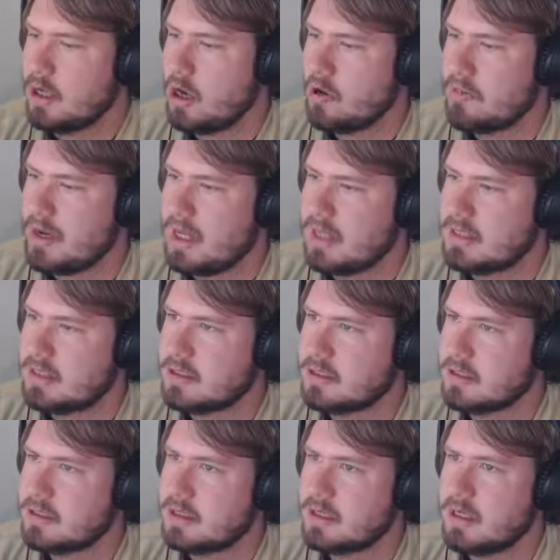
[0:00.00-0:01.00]
Go
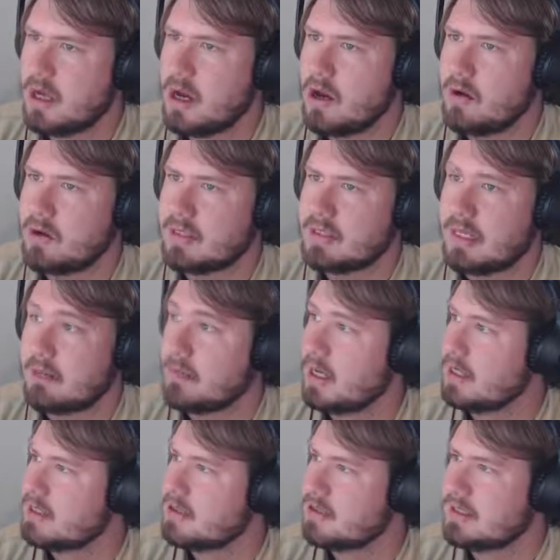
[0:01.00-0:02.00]
monsters, go!
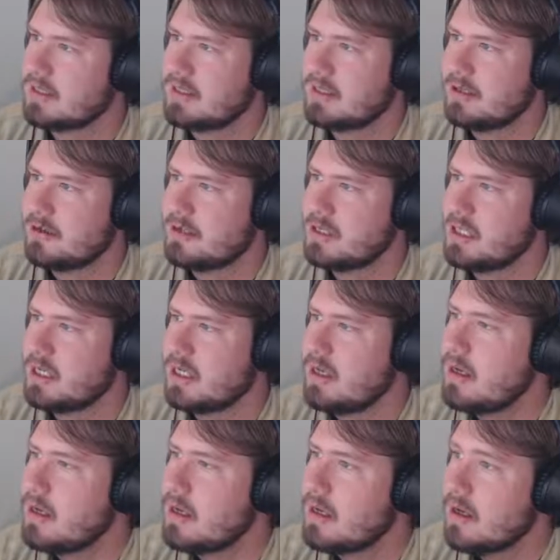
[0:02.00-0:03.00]
10 monsters in 0
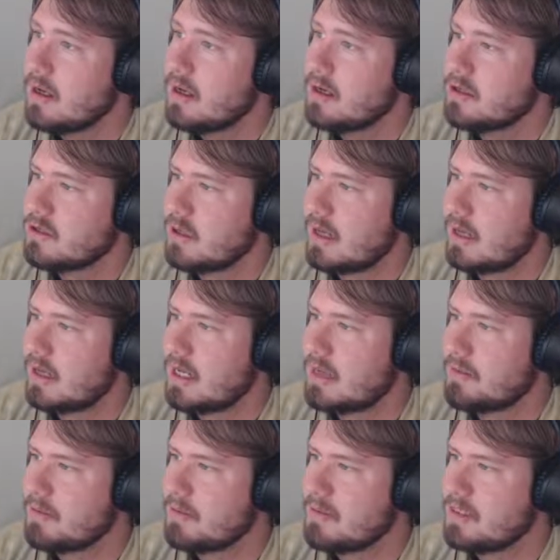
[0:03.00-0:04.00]
G. trying to
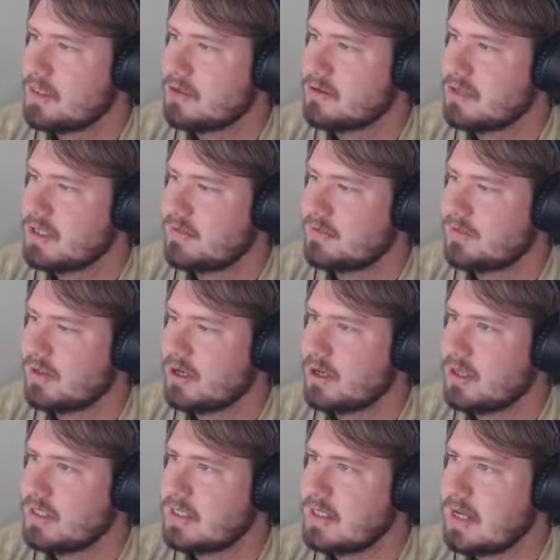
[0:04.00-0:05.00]
keep them in 0G for
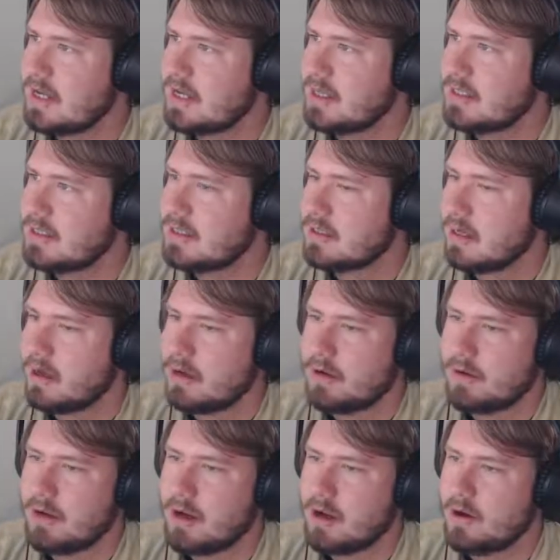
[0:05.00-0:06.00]
30 seconds.
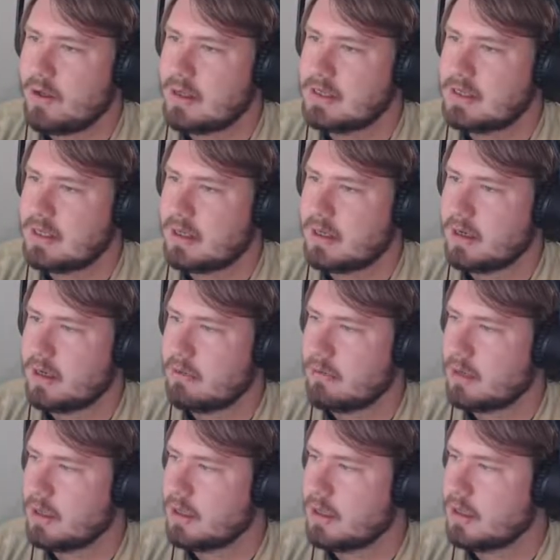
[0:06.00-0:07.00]
Oh no, that's not
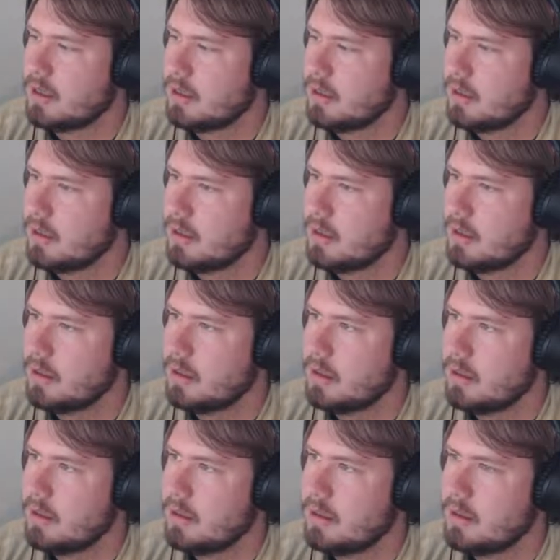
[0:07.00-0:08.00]
gonna
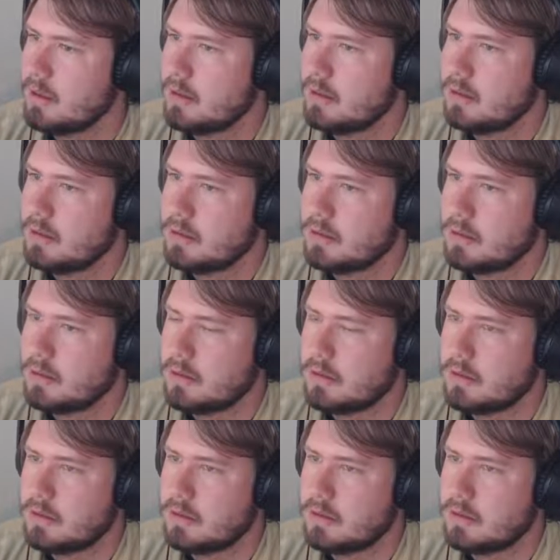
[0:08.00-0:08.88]
work.